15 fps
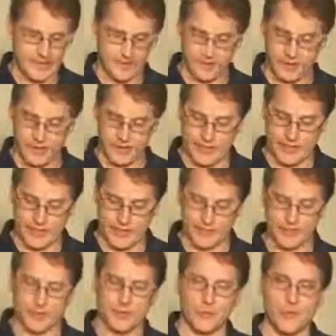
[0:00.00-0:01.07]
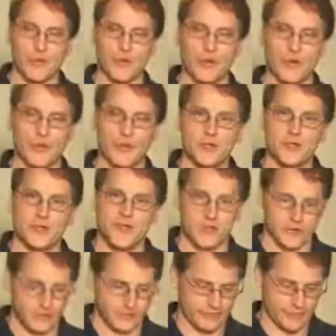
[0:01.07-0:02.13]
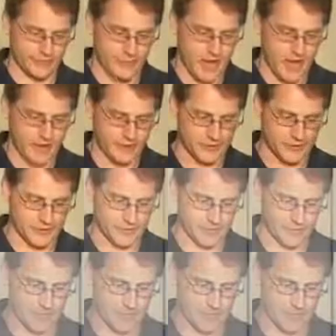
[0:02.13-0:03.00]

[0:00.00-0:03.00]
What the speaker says: you can actually bridge it into physiology if you